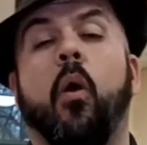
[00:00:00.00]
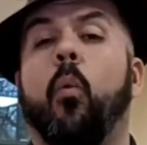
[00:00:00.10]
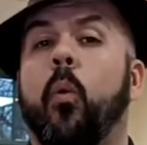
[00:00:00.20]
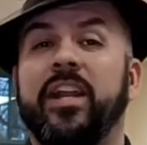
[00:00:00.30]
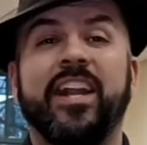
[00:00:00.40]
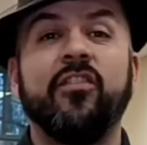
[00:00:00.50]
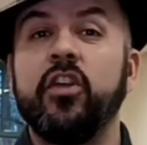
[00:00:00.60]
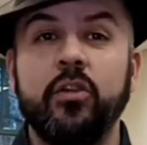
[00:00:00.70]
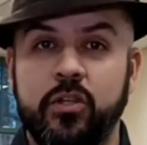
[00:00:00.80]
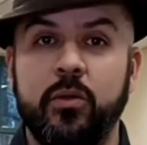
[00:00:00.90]
Whatever
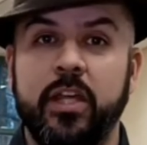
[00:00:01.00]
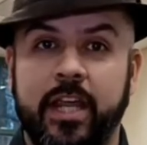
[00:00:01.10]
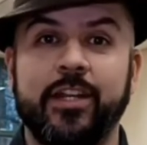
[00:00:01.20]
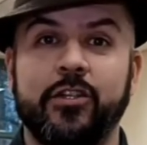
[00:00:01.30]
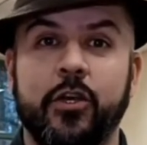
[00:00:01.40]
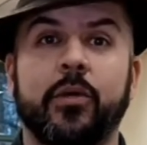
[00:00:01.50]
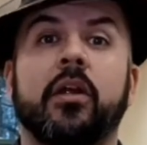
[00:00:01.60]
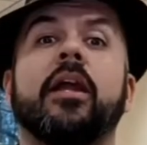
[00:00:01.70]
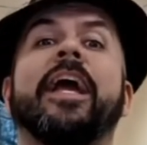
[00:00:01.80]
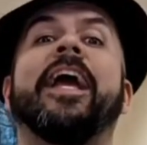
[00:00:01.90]
you do to get a
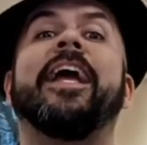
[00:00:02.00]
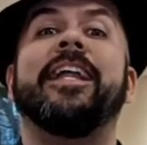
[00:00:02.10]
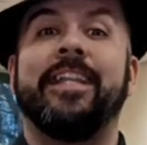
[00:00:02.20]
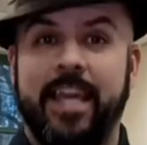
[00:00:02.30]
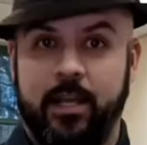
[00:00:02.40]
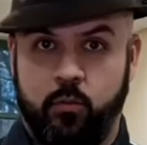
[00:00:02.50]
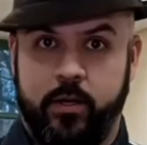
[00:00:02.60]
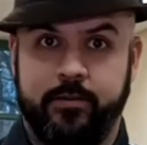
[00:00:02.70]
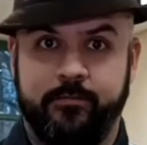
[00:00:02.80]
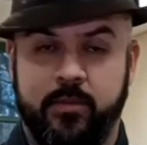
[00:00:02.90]
tuner, get one.